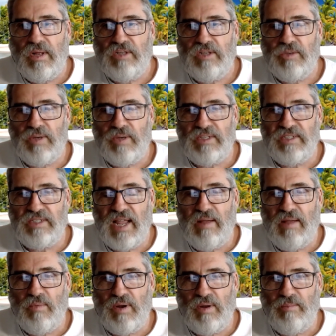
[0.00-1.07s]
to
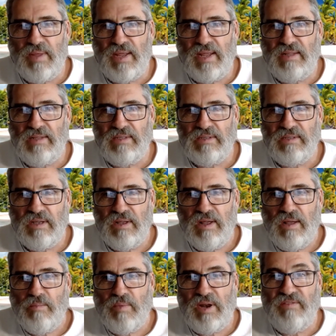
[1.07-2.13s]
understand what it means.
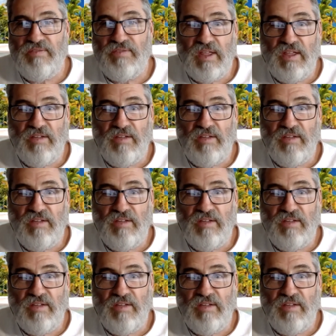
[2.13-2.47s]
But if